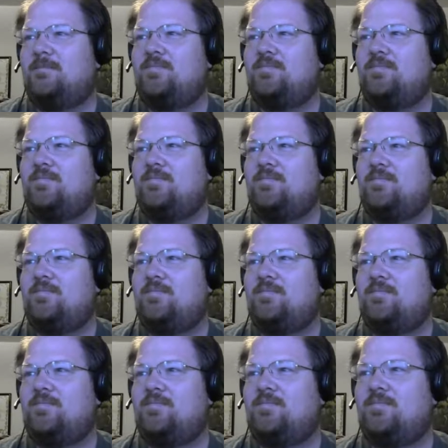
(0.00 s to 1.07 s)
Then
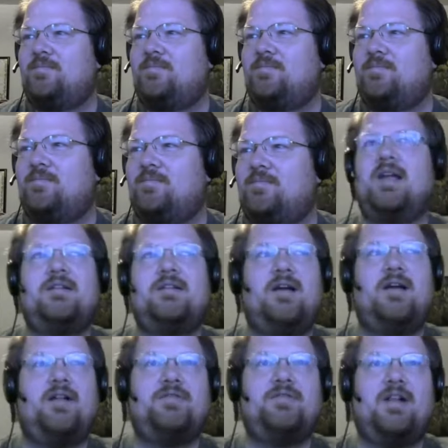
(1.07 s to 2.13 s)
maybe during play,
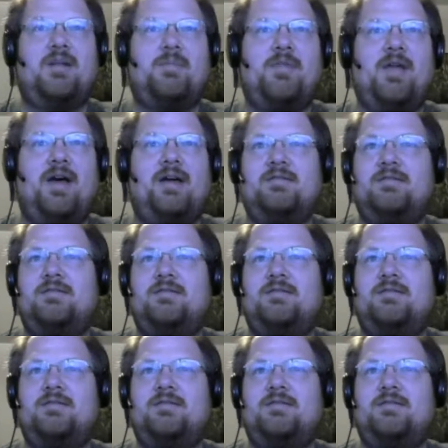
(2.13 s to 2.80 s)
I'll develop that,